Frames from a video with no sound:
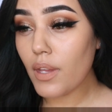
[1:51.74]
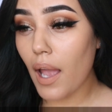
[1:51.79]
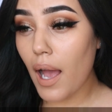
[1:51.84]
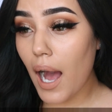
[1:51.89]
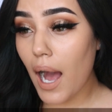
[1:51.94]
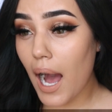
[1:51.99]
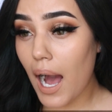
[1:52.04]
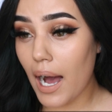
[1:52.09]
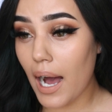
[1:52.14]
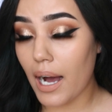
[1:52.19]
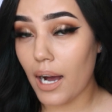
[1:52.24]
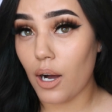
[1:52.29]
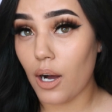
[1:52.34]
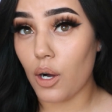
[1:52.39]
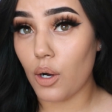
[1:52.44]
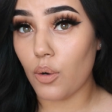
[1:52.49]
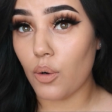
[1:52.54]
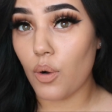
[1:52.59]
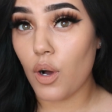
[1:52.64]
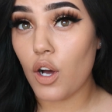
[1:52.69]

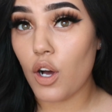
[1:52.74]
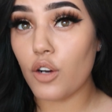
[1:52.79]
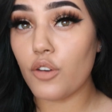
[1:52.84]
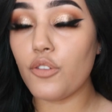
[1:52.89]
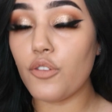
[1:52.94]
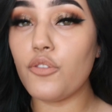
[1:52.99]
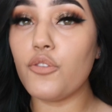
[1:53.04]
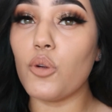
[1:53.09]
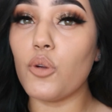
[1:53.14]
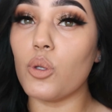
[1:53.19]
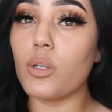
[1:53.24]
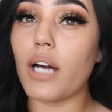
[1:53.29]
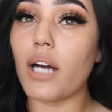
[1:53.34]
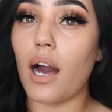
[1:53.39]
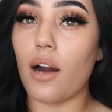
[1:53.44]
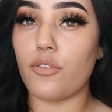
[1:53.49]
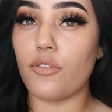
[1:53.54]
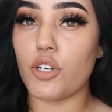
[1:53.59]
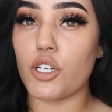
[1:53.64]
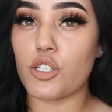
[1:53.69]
how full
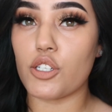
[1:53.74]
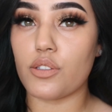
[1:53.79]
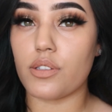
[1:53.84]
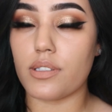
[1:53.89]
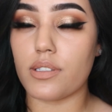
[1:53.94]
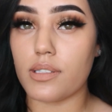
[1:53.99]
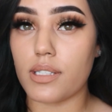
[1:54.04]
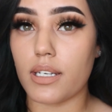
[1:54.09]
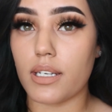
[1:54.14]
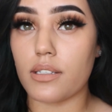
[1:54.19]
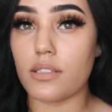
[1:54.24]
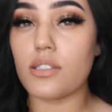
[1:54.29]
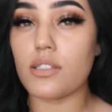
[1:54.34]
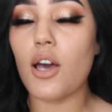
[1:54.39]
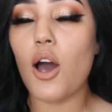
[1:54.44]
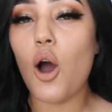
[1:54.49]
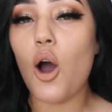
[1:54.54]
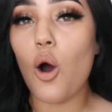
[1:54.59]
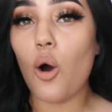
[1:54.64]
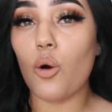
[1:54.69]
coverage this is.
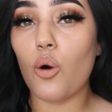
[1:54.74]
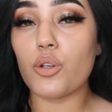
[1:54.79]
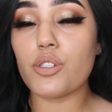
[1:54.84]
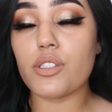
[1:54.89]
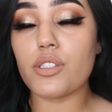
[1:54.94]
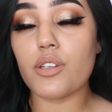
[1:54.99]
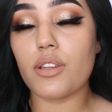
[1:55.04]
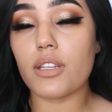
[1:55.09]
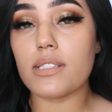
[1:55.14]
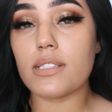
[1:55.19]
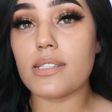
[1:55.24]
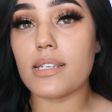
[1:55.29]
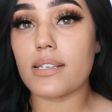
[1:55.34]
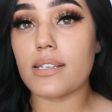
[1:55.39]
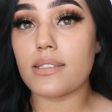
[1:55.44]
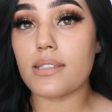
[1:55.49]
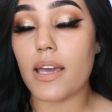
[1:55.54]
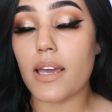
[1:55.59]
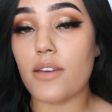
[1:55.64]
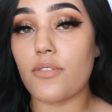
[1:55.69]
Also, this
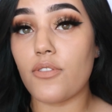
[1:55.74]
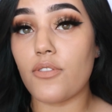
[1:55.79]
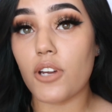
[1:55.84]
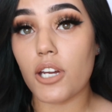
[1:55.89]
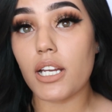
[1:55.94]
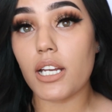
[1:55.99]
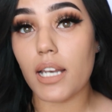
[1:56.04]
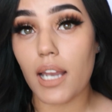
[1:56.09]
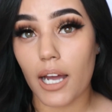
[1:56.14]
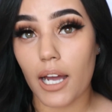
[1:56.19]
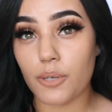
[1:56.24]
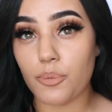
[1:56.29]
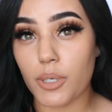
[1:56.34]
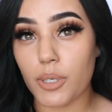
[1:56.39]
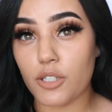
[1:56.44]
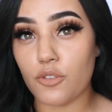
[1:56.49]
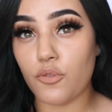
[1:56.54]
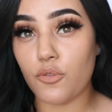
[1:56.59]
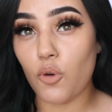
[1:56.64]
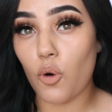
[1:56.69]
is a very
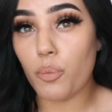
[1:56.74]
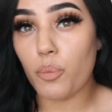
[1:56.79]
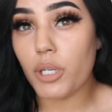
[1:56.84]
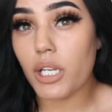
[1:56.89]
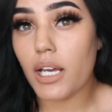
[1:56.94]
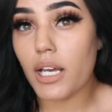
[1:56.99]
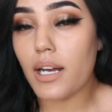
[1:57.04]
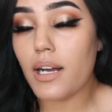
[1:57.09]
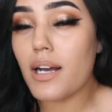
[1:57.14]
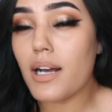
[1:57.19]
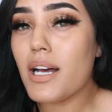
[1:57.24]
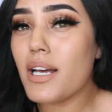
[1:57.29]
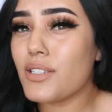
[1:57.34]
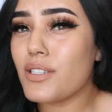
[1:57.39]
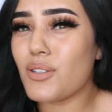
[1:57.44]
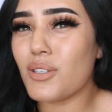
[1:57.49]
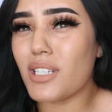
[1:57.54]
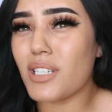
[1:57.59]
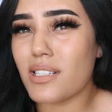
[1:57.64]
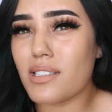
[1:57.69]
lightweight formula,
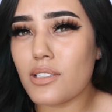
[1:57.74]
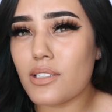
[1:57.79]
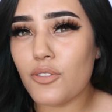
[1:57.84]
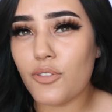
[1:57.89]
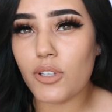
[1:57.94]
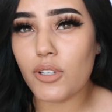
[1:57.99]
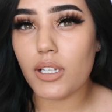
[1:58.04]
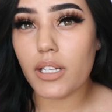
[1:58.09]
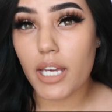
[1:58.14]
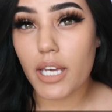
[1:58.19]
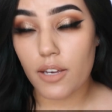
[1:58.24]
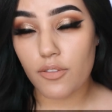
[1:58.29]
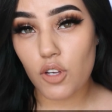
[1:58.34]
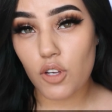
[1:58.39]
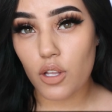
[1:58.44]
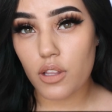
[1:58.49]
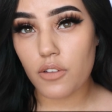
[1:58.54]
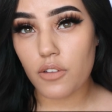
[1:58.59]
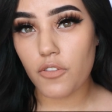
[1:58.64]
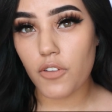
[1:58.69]
so it doesn't feel heavy
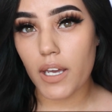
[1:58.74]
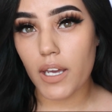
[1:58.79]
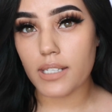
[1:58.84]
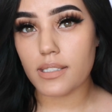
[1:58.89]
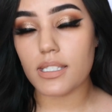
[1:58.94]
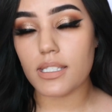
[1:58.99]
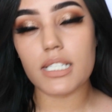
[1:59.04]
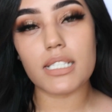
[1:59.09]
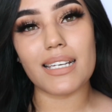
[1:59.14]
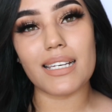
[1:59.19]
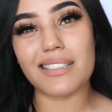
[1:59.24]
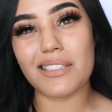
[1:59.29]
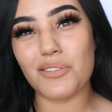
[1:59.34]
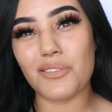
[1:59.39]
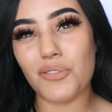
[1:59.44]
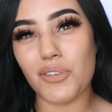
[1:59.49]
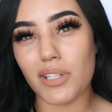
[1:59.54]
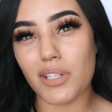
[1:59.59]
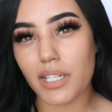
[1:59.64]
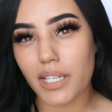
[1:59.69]
on the face, it doesn't
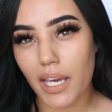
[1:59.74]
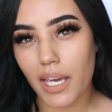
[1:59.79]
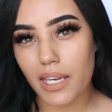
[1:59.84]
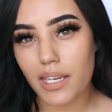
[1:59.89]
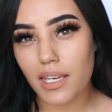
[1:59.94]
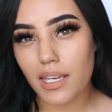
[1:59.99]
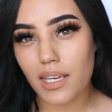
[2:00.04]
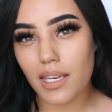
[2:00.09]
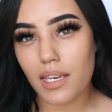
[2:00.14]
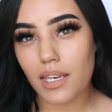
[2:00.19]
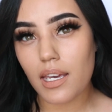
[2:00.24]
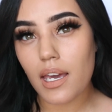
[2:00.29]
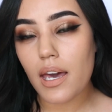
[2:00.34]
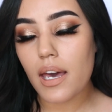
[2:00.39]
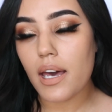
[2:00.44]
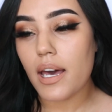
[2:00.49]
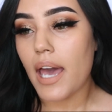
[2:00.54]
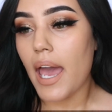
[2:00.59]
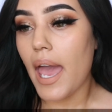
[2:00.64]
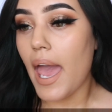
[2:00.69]
feel cakey,
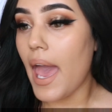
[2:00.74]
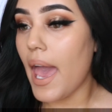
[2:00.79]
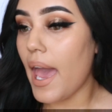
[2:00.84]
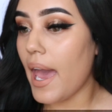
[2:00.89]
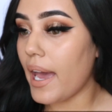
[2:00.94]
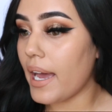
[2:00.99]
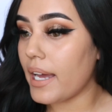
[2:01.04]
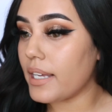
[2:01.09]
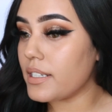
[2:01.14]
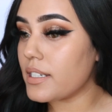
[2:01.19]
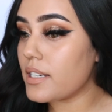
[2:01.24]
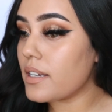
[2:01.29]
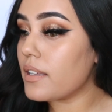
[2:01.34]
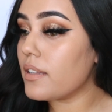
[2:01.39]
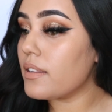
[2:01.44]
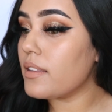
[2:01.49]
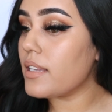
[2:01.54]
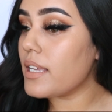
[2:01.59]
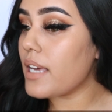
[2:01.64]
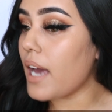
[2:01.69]
and
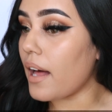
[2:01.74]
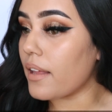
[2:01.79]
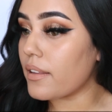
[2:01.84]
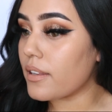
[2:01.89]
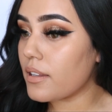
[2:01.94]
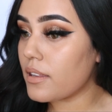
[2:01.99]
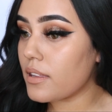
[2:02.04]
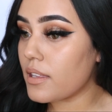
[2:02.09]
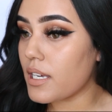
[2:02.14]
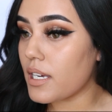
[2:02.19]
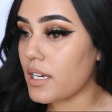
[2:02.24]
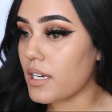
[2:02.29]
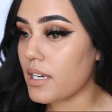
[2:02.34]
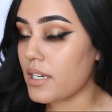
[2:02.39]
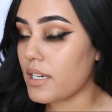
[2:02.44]
the other thing